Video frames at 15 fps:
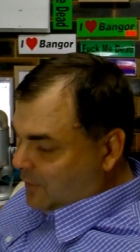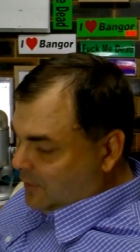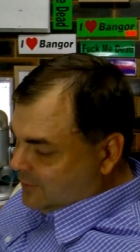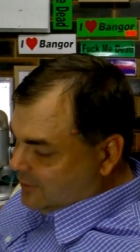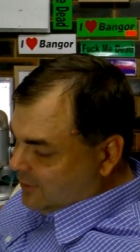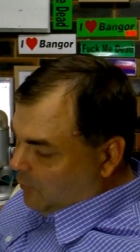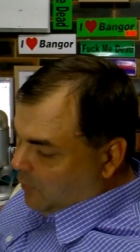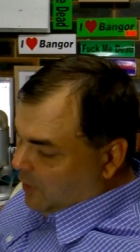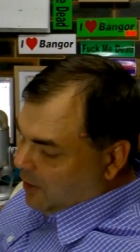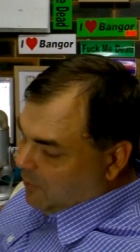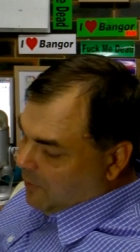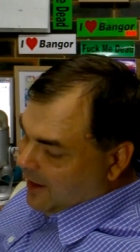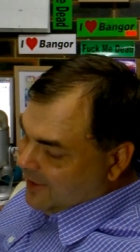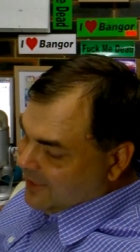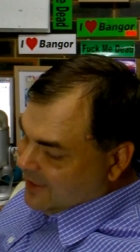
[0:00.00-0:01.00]
So what do
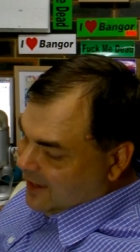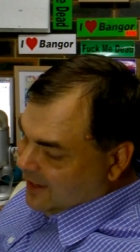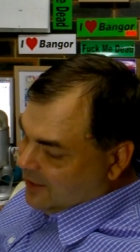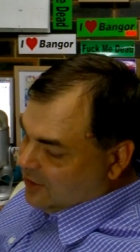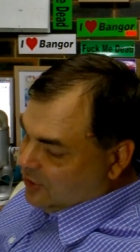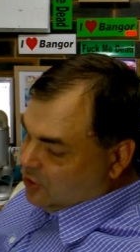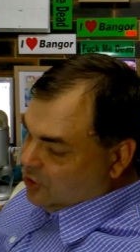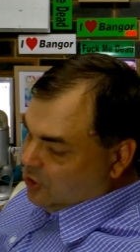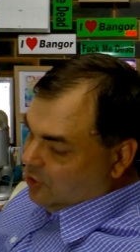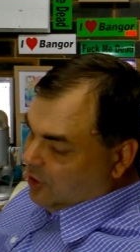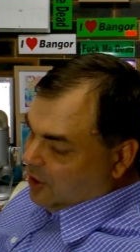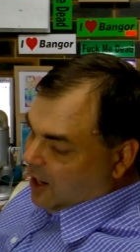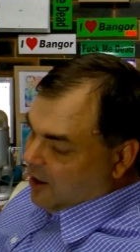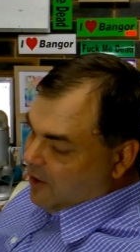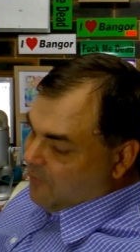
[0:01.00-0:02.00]
I think? Do you
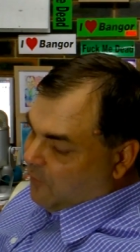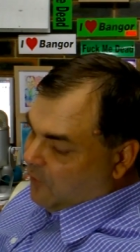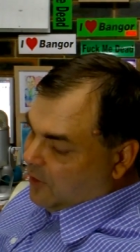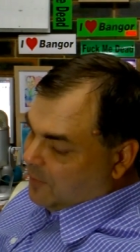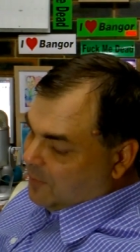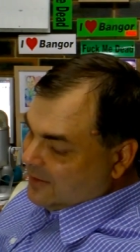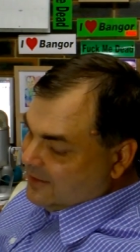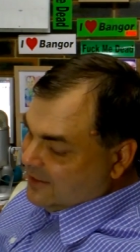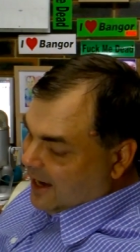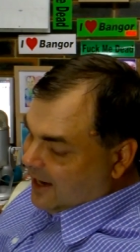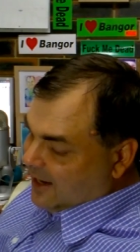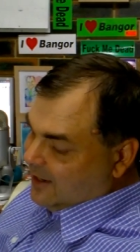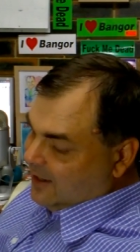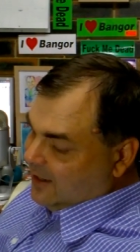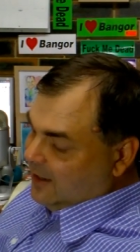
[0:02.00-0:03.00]
go for the
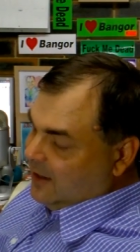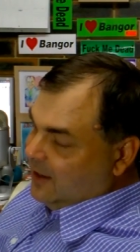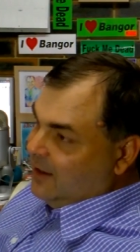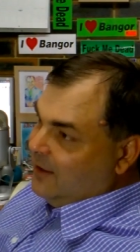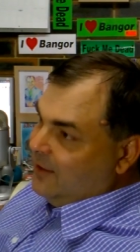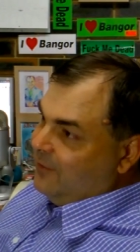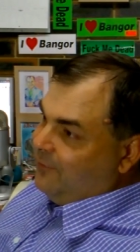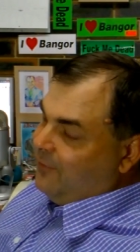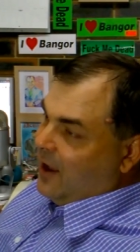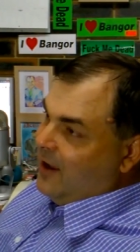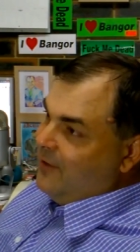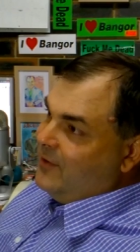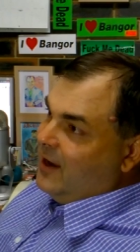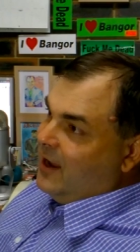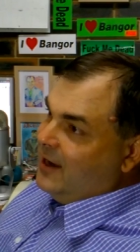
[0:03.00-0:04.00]
Patek, the
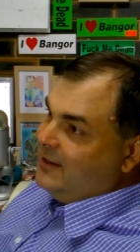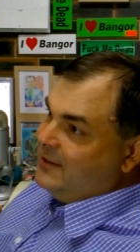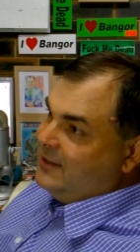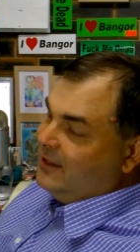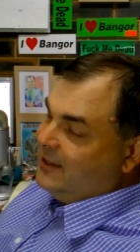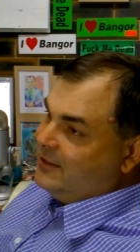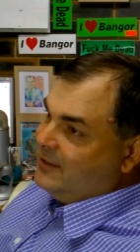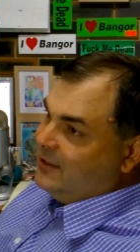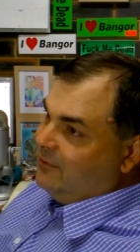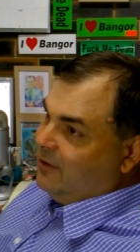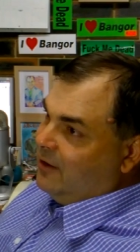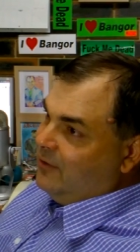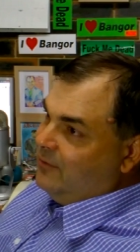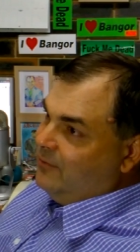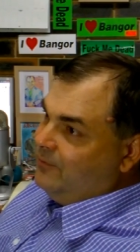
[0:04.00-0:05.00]

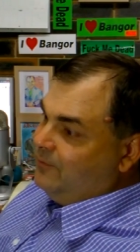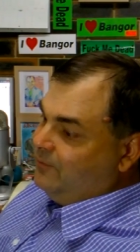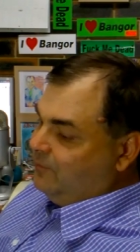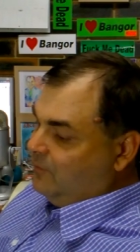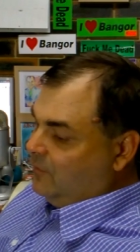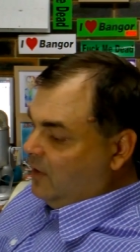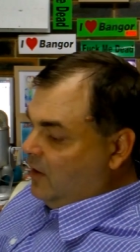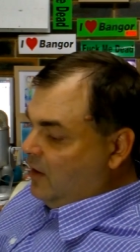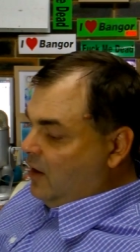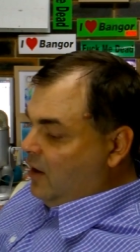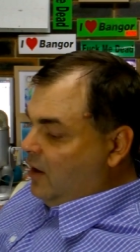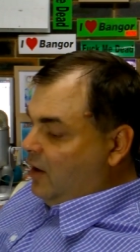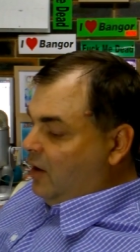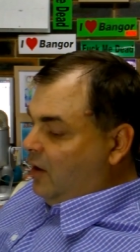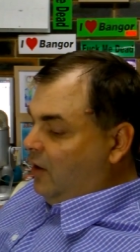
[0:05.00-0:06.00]
5960,
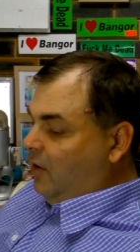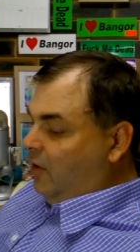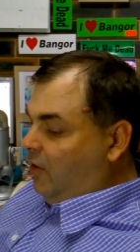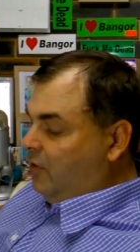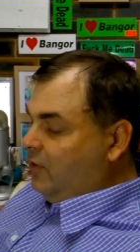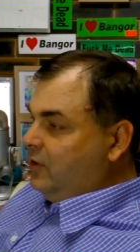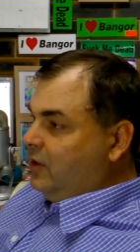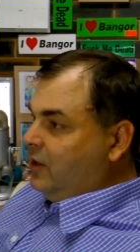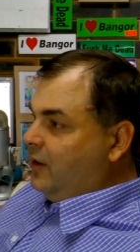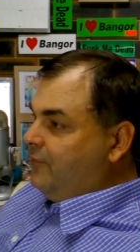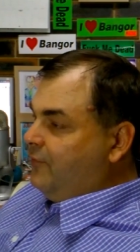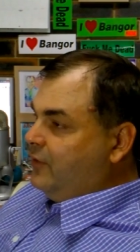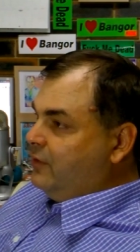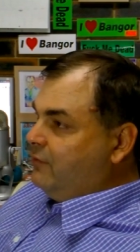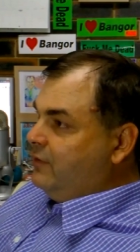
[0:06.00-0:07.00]
or do you go
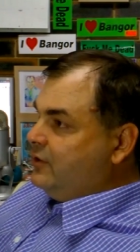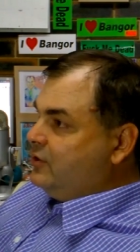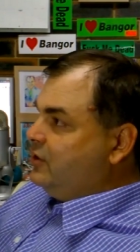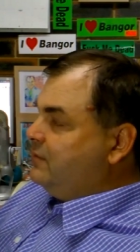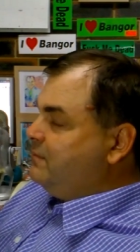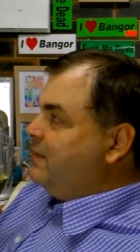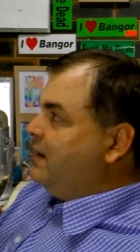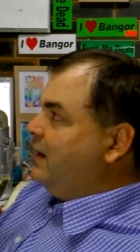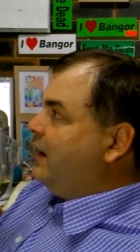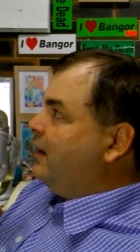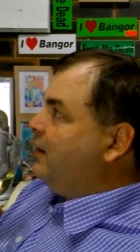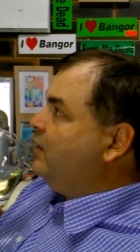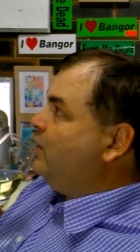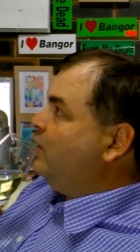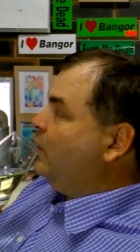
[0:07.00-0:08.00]
for the Richard Mille?